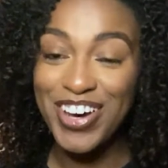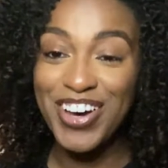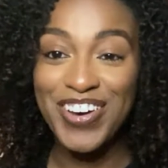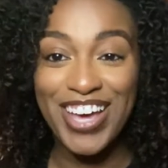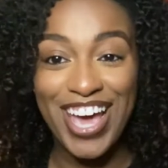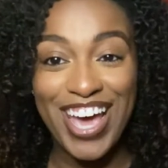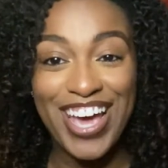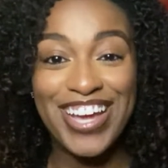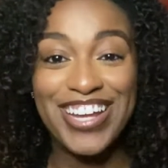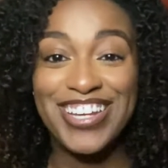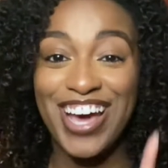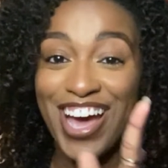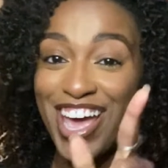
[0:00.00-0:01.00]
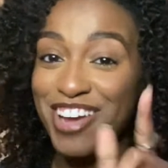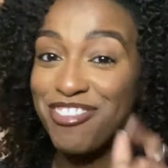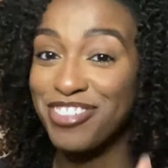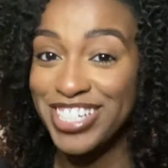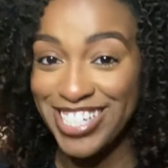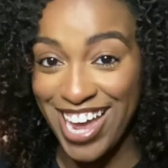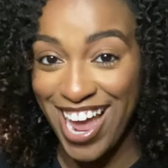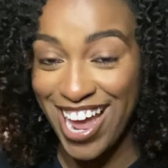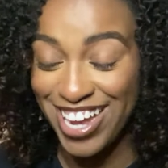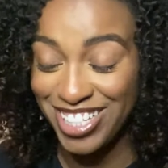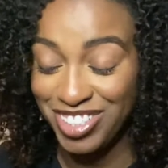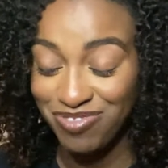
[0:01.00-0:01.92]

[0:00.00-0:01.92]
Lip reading: okay? Not every day.